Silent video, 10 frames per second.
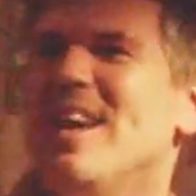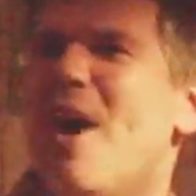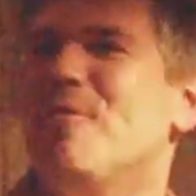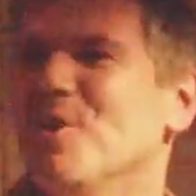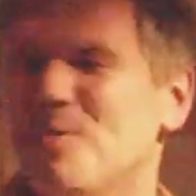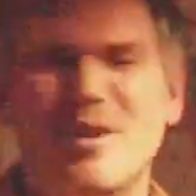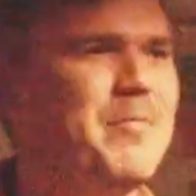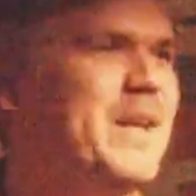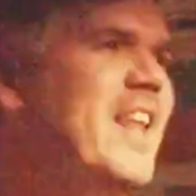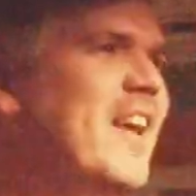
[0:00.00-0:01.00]
Otherwise, we'd have
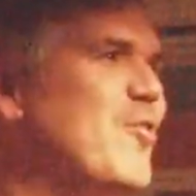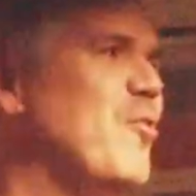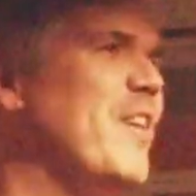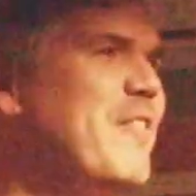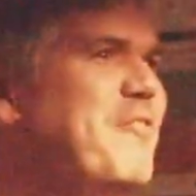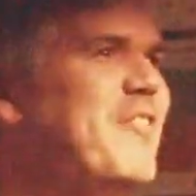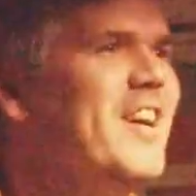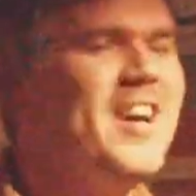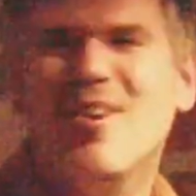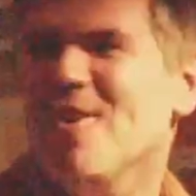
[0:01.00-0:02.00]
been there talking for
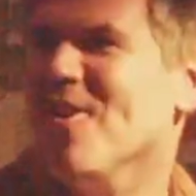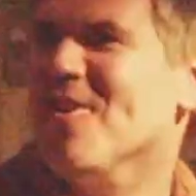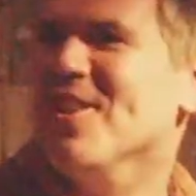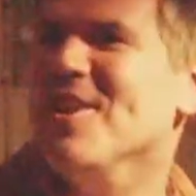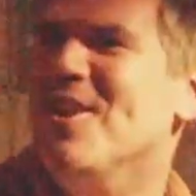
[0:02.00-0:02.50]
a lot longer.